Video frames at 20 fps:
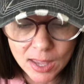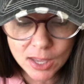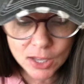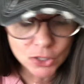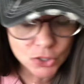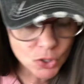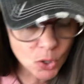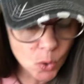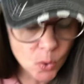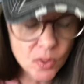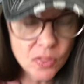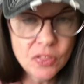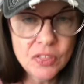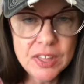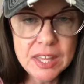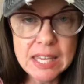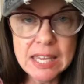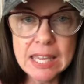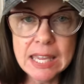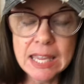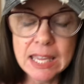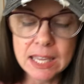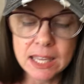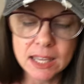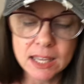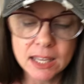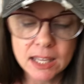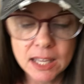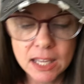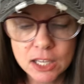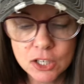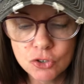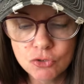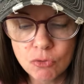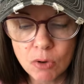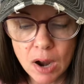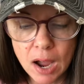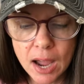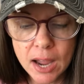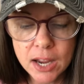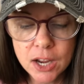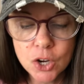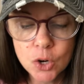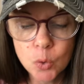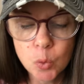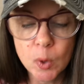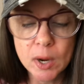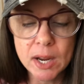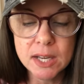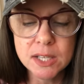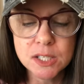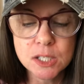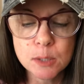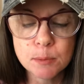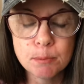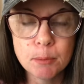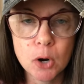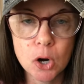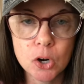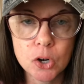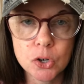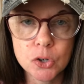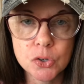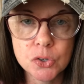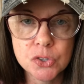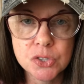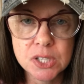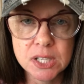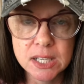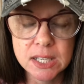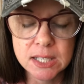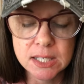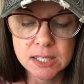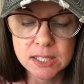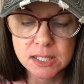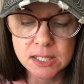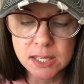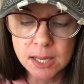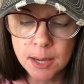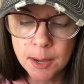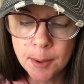So the ink in dry erase markers is